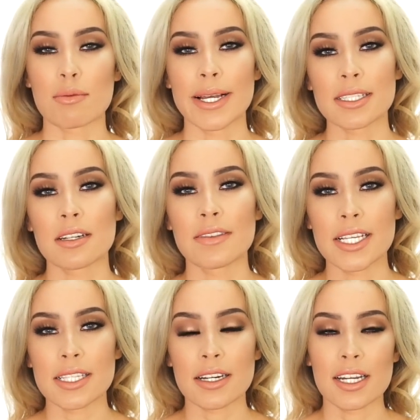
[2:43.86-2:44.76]
the rest of
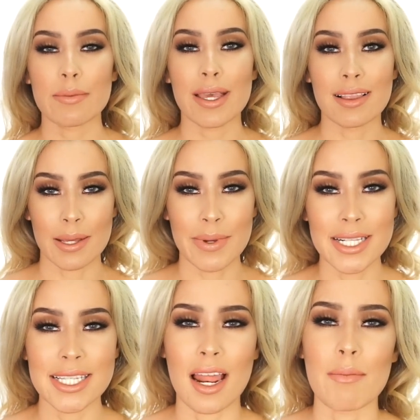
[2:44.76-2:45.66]
these are gonna be
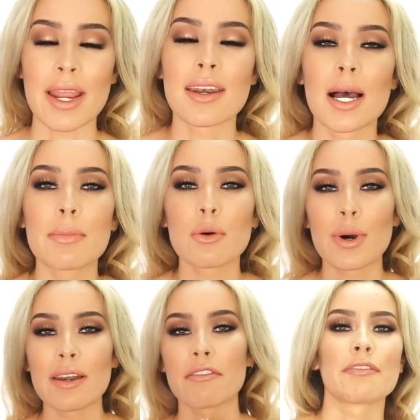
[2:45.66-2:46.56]
clip-ins and my number
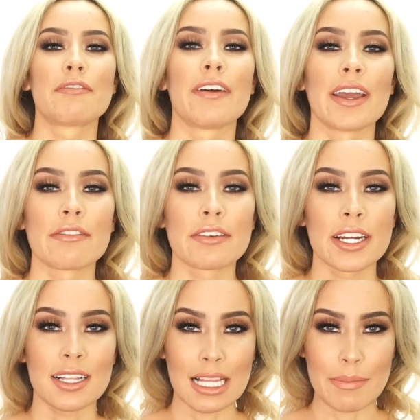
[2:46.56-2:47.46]
one
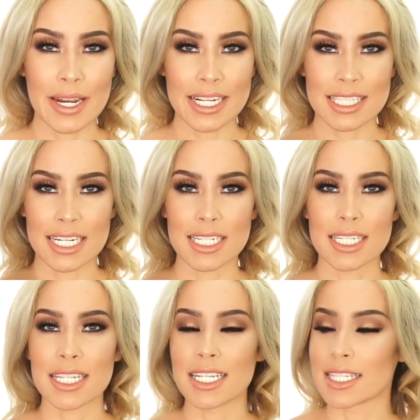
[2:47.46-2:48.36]
favorite clip-in
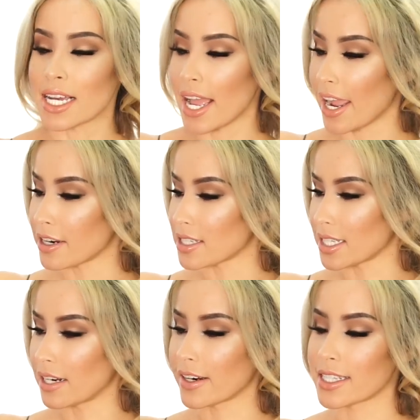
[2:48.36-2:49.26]
extensions is the Hair
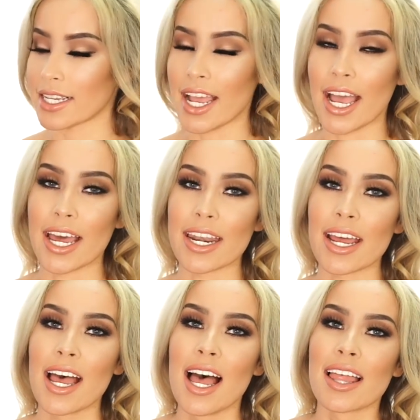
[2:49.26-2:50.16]
Secrets
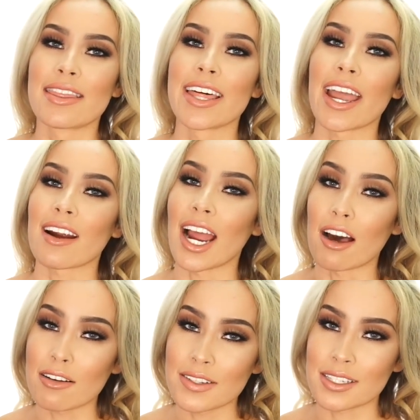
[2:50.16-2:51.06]
and they are
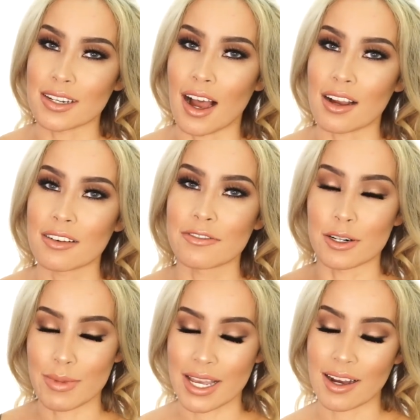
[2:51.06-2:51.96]
out of stock
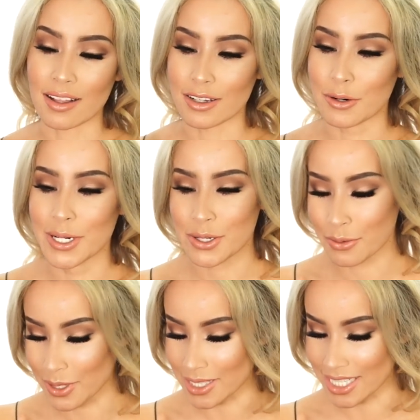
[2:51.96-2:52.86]
for my color, which
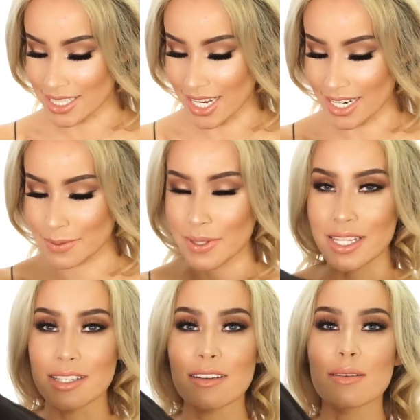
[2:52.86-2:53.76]
really sucks, but
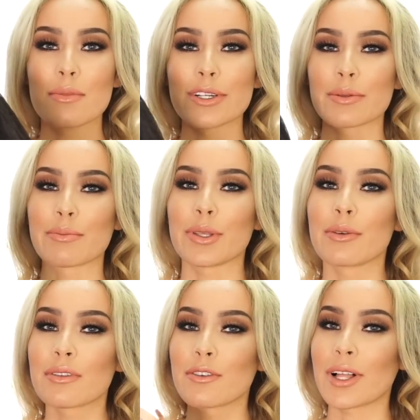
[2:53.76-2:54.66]
these are the most
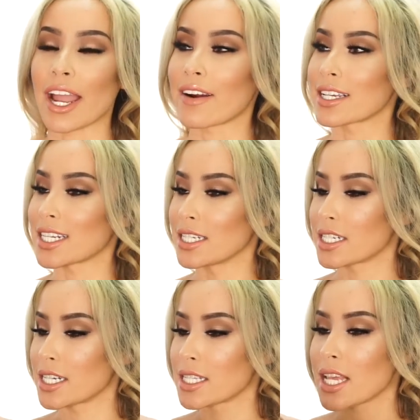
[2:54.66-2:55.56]
beautiful hair
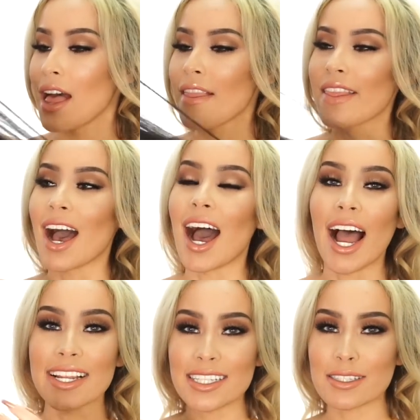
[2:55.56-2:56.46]
extensions, the
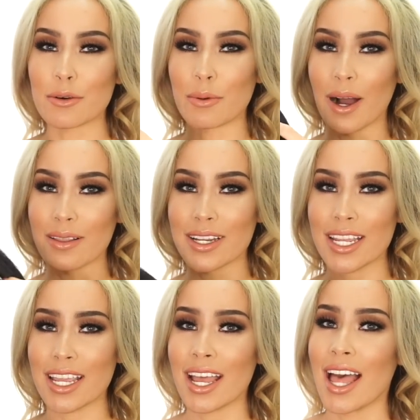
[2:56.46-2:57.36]
highest
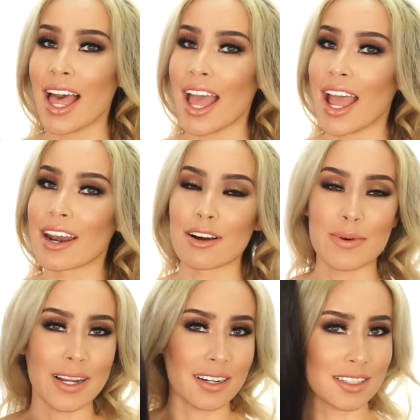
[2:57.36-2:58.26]
quality, and oh
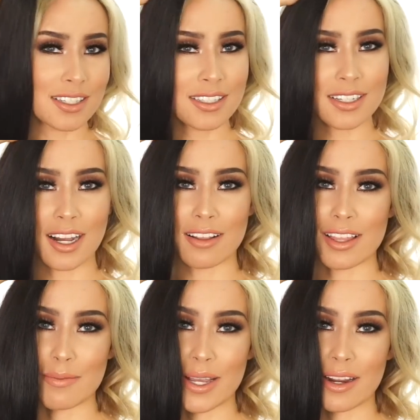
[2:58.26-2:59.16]
my gosh, this is the color
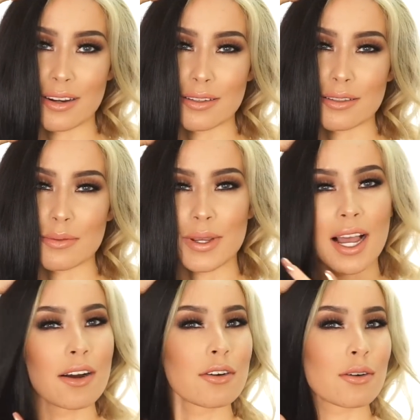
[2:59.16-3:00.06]
that my hair used to be.
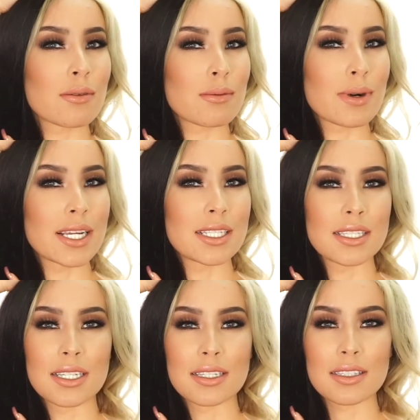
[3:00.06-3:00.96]
How
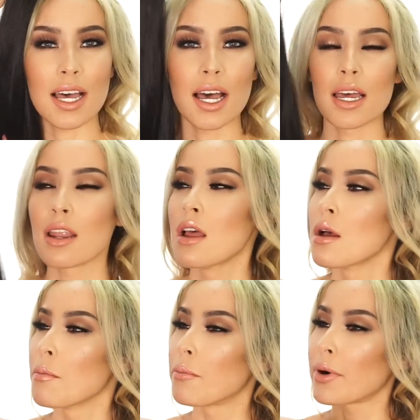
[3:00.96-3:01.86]
crazy is that?
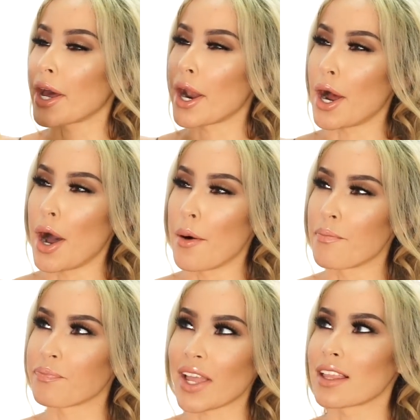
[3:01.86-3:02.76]
But
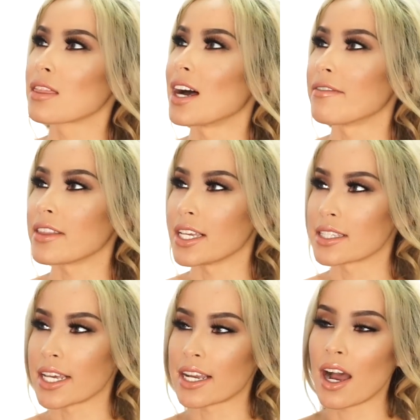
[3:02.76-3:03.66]
um, I love
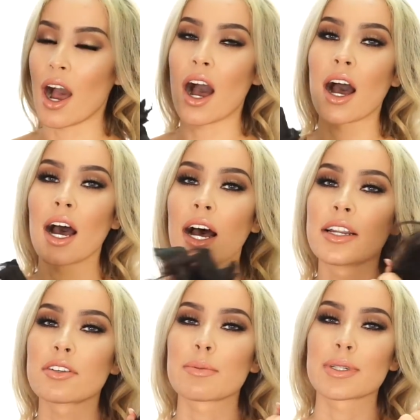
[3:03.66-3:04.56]
these, like
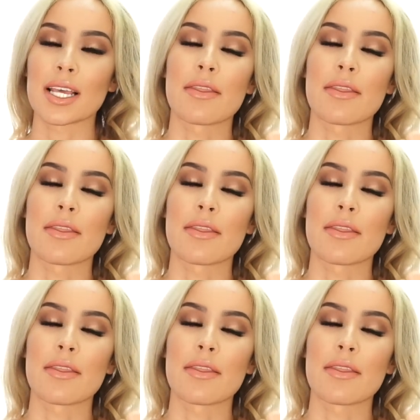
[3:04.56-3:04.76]
100%.